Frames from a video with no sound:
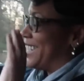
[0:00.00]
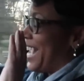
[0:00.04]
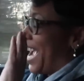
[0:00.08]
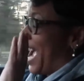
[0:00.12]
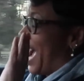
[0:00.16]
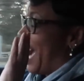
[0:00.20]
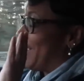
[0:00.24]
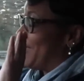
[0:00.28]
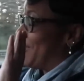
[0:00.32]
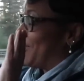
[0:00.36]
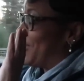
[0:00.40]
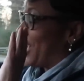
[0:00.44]

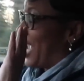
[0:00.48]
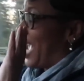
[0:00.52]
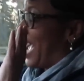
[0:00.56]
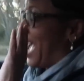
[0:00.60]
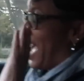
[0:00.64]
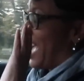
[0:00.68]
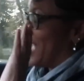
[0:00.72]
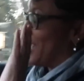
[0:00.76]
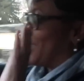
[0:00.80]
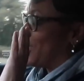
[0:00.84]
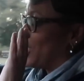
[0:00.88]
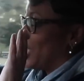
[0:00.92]
Stop,
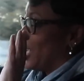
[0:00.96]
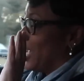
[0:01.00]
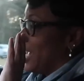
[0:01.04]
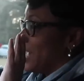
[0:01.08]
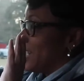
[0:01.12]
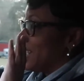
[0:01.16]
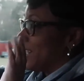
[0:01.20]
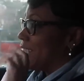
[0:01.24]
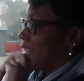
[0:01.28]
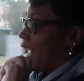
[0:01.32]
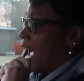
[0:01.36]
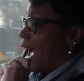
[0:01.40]
what,
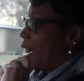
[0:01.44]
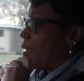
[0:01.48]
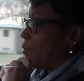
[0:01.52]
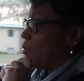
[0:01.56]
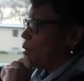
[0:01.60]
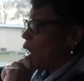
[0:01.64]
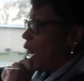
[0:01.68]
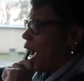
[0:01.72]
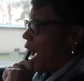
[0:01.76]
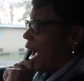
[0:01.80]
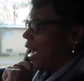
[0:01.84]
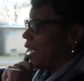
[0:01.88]
Ma?
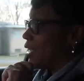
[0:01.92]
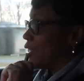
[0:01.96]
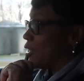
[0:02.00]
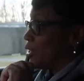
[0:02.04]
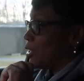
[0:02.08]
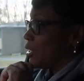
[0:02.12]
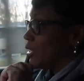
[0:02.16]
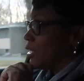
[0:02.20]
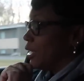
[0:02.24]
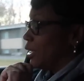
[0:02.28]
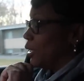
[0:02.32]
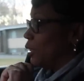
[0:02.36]
Stop,
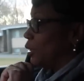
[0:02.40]
Josh.